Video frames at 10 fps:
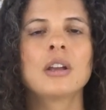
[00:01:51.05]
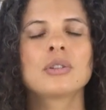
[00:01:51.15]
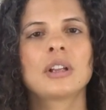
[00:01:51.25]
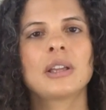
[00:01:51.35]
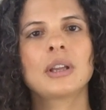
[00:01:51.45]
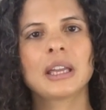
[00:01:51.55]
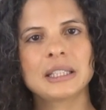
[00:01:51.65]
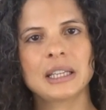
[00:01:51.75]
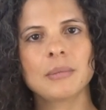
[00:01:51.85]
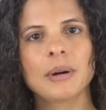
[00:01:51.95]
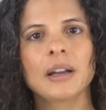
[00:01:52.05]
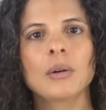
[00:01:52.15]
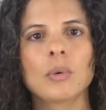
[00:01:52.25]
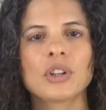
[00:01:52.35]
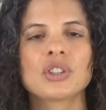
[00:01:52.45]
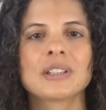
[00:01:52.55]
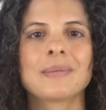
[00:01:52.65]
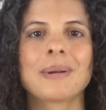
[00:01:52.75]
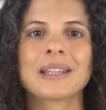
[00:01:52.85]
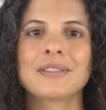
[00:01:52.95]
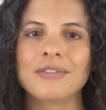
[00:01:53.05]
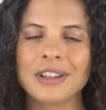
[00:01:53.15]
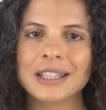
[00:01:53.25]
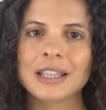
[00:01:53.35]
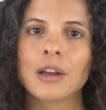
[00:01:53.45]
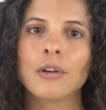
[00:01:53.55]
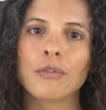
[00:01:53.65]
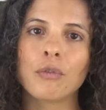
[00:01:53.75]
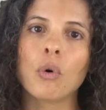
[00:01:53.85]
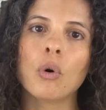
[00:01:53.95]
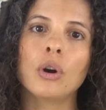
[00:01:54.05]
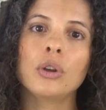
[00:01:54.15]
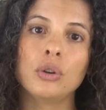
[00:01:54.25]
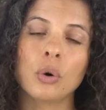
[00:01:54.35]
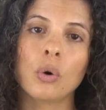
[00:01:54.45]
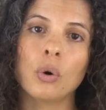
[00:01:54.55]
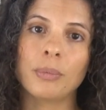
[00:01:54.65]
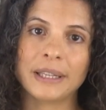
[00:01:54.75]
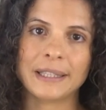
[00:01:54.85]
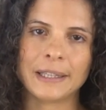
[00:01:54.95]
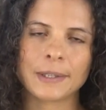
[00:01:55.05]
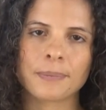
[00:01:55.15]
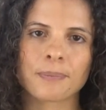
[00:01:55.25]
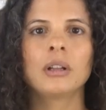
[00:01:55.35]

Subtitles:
so that you can determine which is the best fit for your business.